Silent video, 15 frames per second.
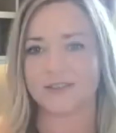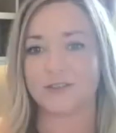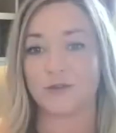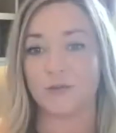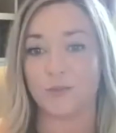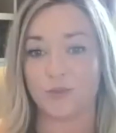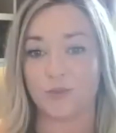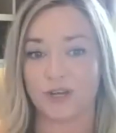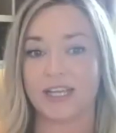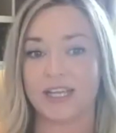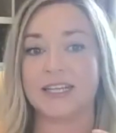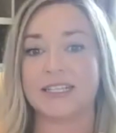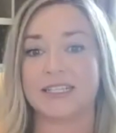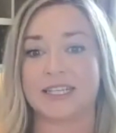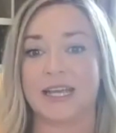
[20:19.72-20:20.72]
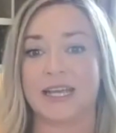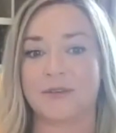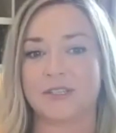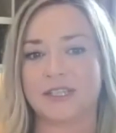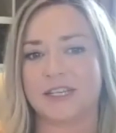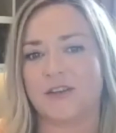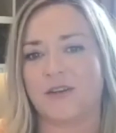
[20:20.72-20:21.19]
to bring in a team,
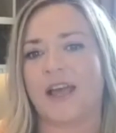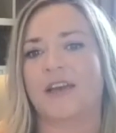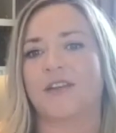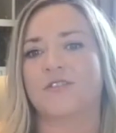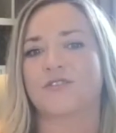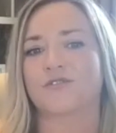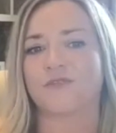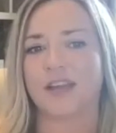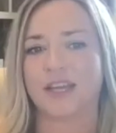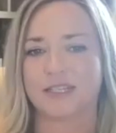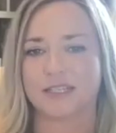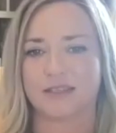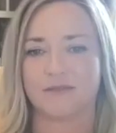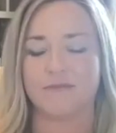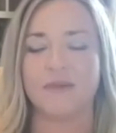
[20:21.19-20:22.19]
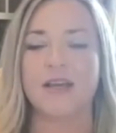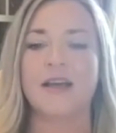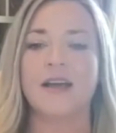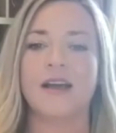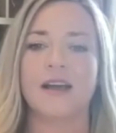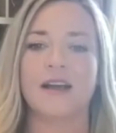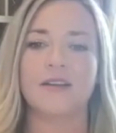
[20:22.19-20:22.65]
because I didn't know how to direct them,
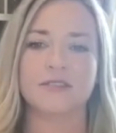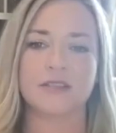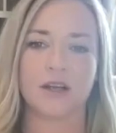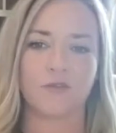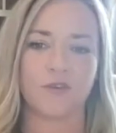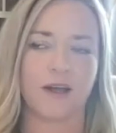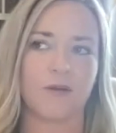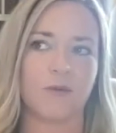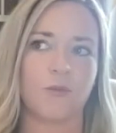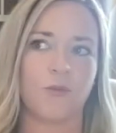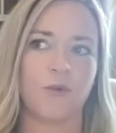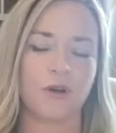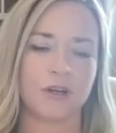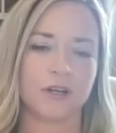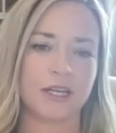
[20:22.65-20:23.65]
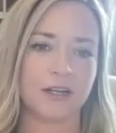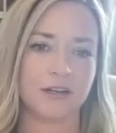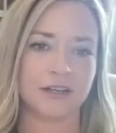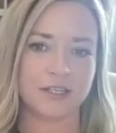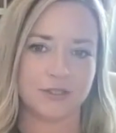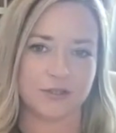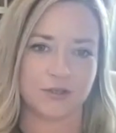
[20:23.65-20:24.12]
I was like, right, what can
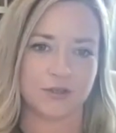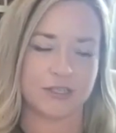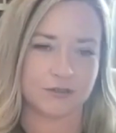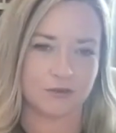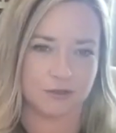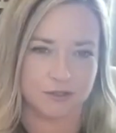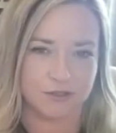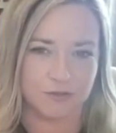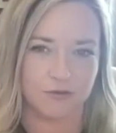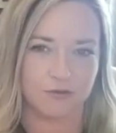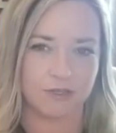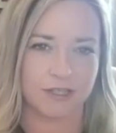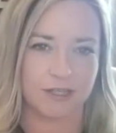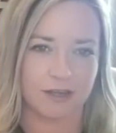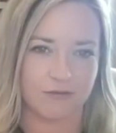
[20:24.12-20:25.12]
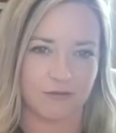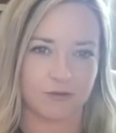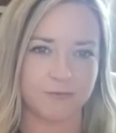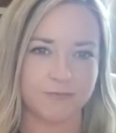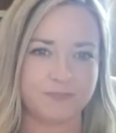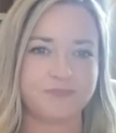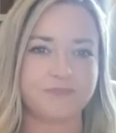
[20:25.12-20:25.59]
I do that's on a smaller level